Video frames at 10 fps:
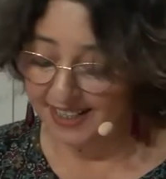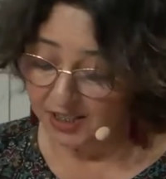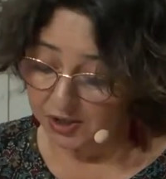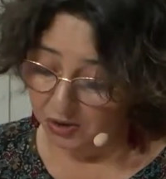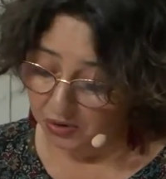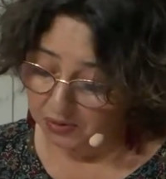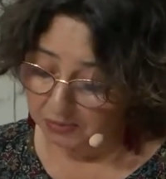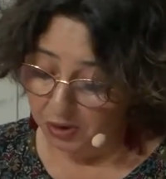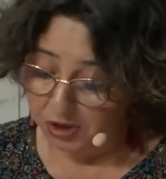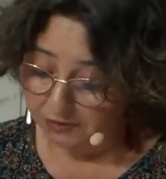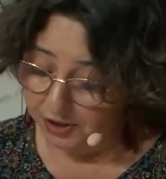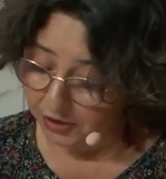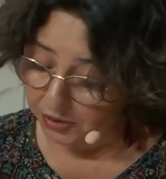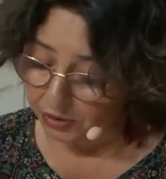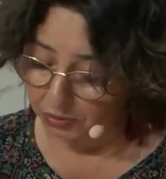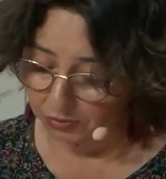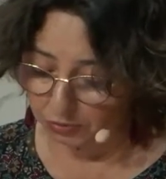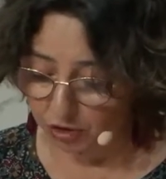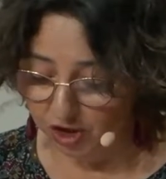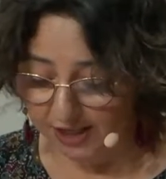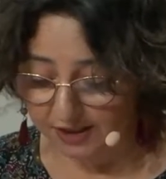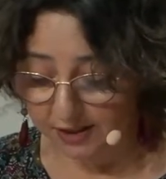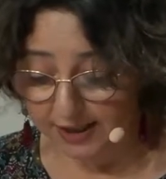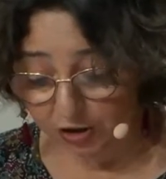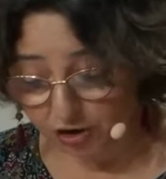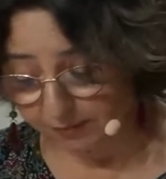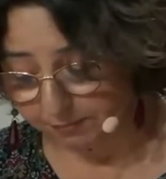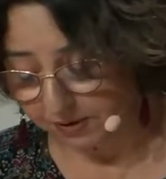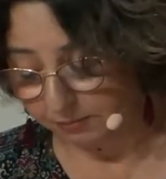So most of the crew who shuttled their ship